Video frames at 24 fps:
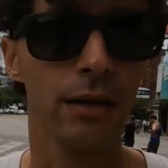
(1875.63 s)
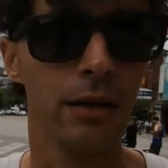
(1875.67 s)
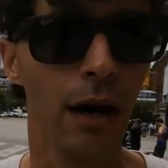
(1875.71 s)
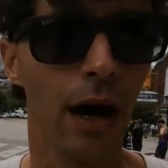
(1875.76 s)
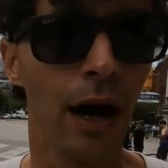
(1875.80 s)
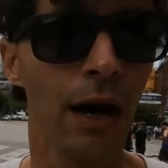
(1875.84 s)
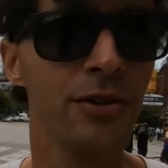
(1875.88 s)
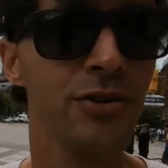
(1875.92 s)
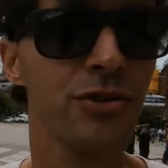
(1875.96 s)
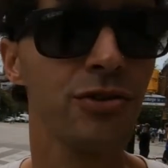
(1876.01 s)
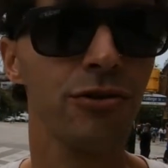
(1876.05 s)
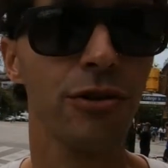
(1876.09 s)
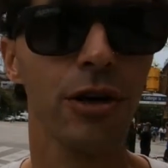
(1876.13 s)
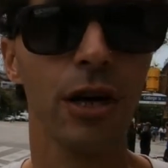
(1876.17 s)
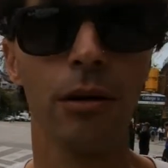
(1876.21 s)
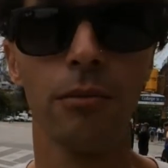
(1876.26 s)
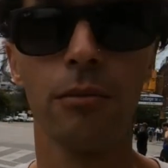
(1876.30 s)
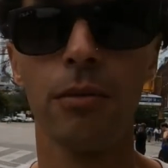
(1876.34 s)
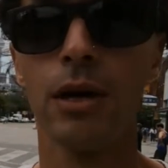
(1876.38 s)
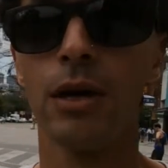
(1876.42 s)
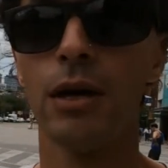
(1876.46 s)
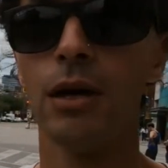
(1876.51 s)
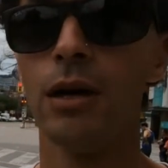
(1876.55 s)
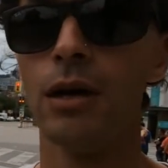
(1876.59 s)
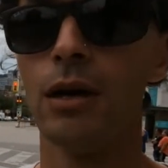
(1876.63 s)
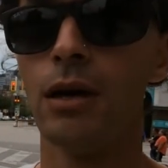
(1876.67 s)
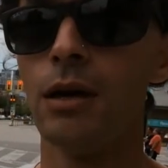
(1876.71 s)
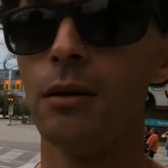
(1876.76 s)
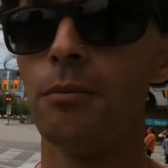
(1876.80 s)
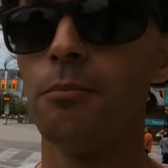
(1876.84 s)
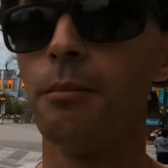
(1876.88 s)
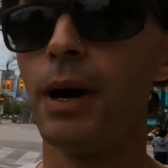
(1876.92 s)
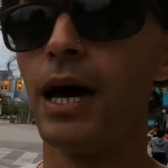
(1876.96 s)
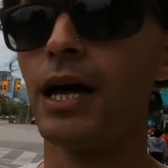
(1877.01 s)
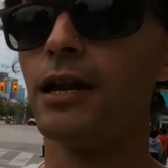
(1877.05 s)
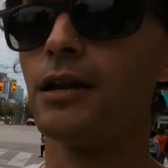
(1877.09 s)
Ice cream
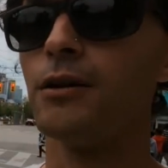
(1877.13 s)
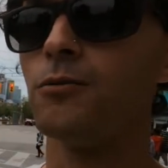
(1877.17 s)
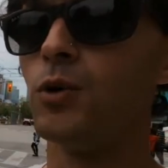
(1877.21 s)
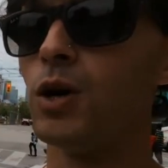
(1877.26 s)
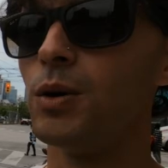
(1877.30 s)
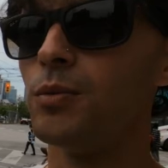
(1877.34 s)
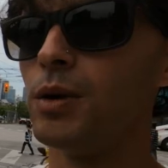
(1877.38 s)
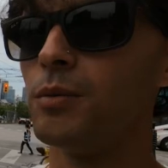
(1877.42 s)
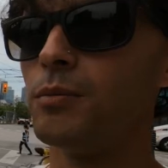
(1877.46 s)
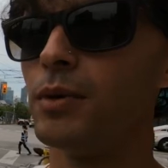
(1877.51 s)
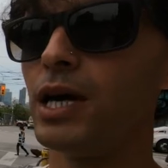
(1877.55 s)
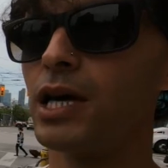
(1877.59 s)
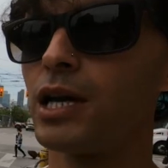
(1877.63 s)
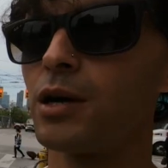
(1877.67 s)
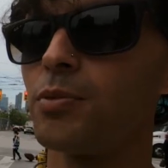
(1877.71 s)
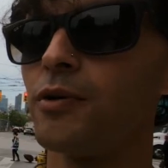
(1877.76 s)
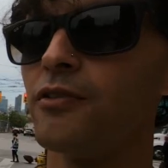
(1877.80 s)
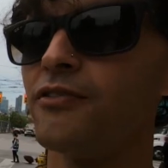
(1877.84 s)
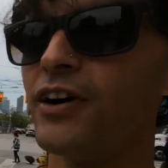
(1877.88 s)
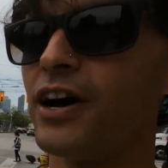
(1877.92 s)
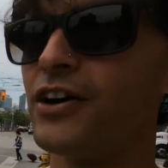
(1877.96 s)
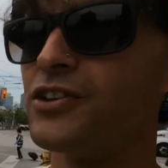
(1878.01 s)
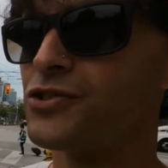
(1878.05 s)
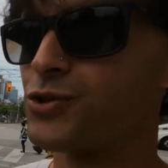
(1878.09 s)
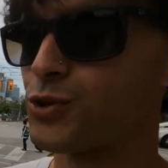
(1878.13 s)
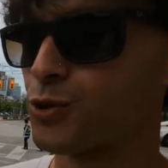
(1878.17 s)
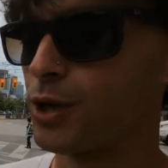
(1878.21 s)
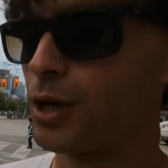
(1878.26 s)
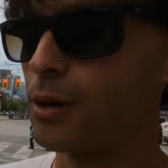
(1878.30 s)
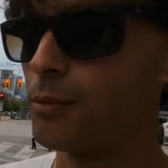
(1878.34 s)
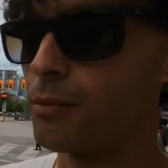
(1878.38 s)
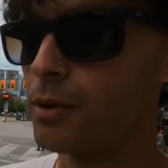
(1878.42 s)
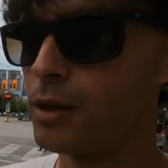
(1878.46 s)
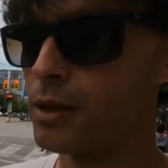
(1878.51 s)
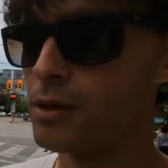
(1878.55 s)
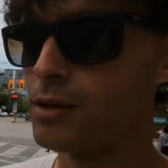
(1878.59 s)
men and women made up of ice
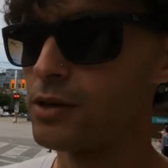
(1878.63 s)
cream.